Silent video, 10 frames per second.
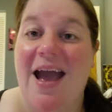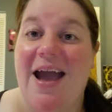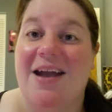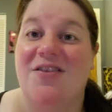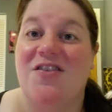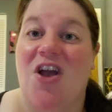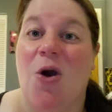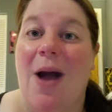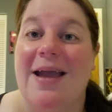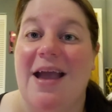And
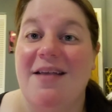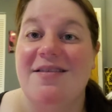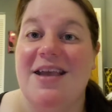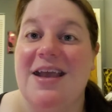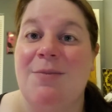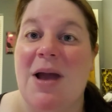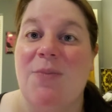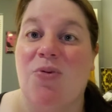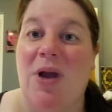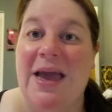so I guess in my
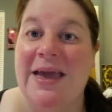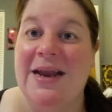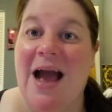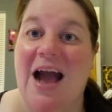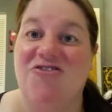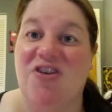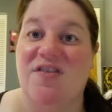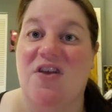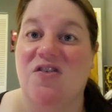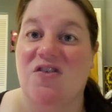brain, I
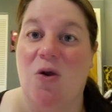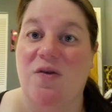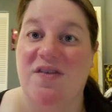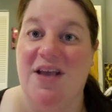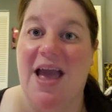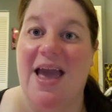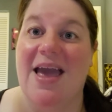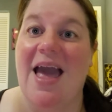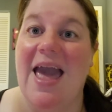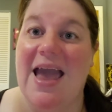just
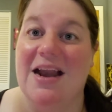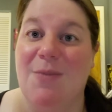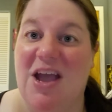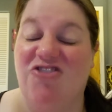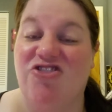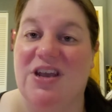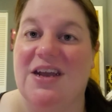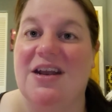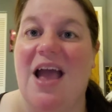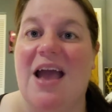associate
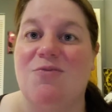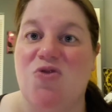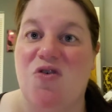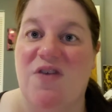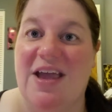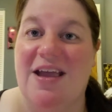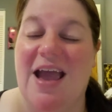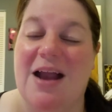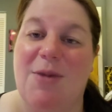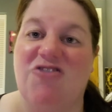animation
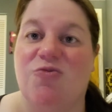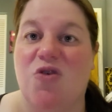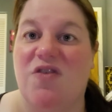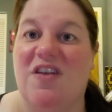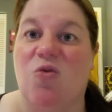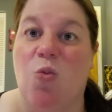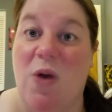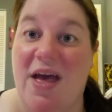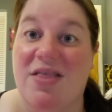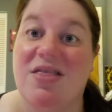movies
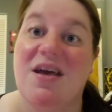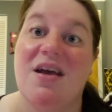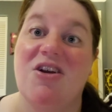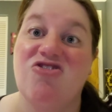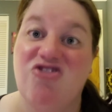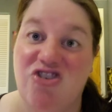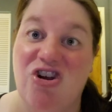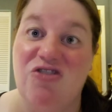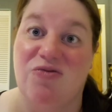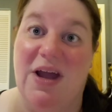with
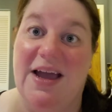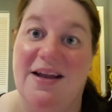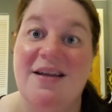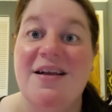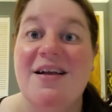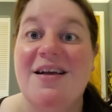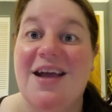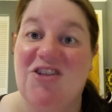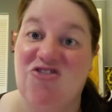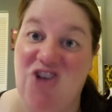children.
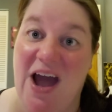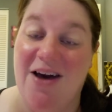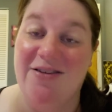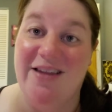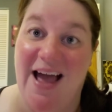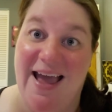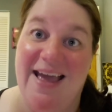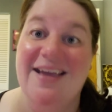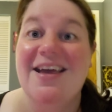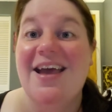It's
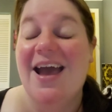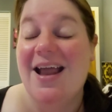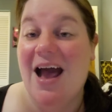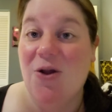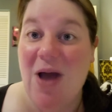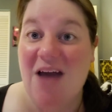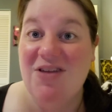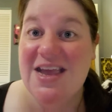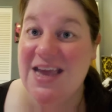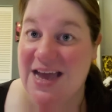childlike. And I don't have
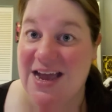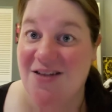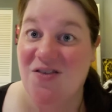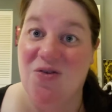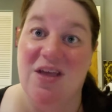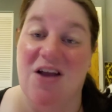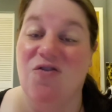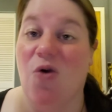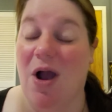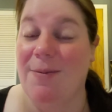any kids. So
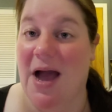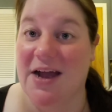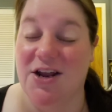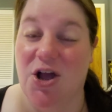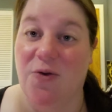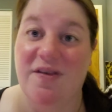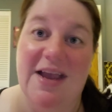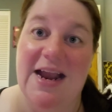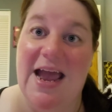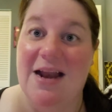therefore, I'm not going to go
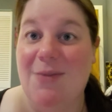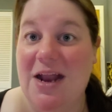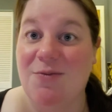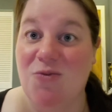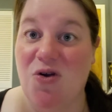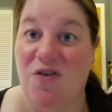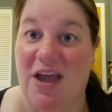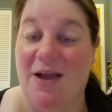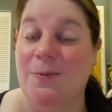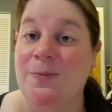see an animated
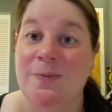movie.